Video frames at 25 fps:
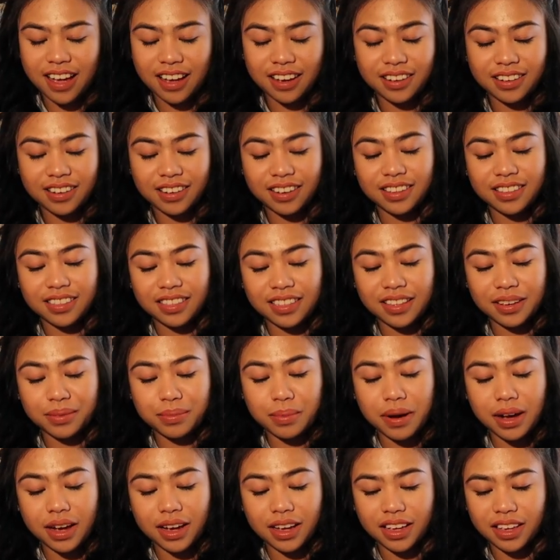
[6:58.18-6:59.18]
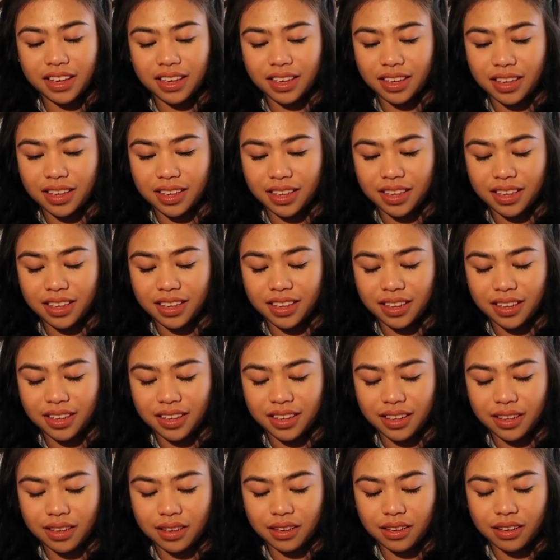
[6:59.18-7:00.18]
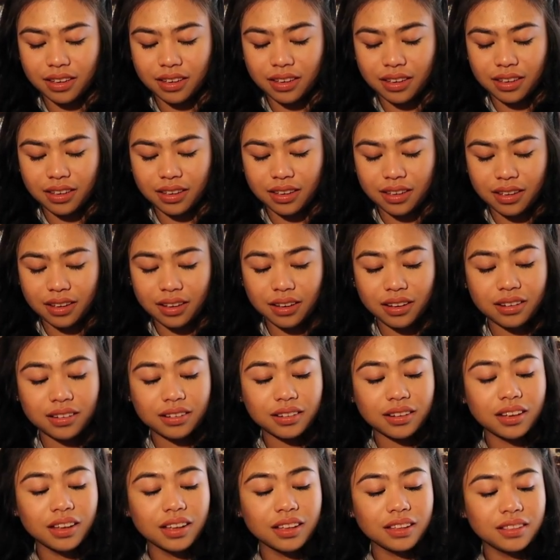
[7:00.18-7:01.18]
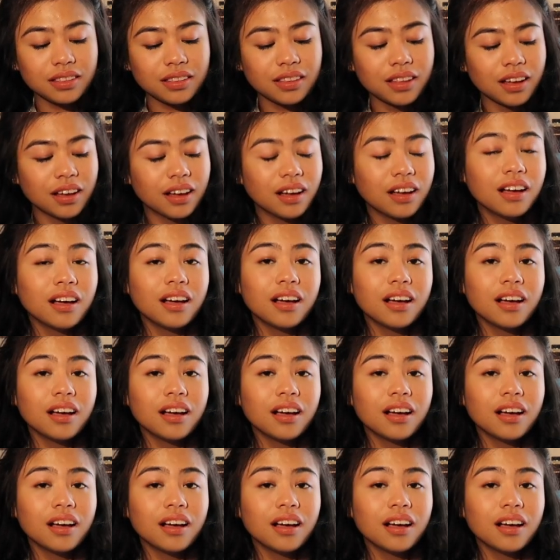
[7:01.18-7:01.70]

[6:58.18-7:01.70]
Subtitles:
Ang ganda, bye. Ang ganda.